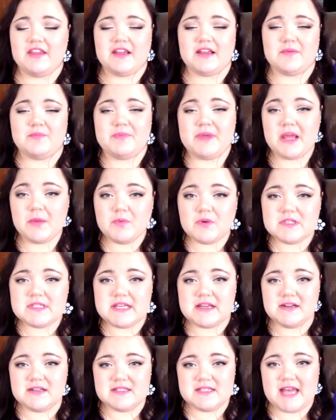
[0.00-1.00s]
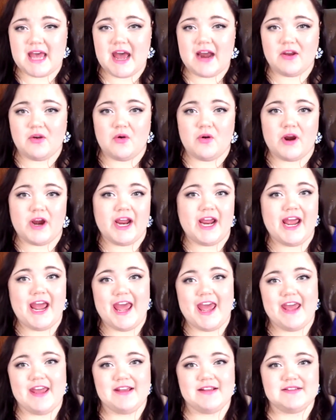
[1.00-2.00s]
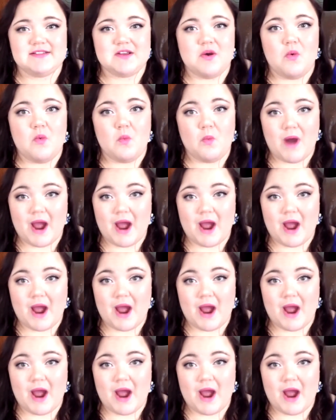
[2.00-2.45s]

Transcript: the people skills category is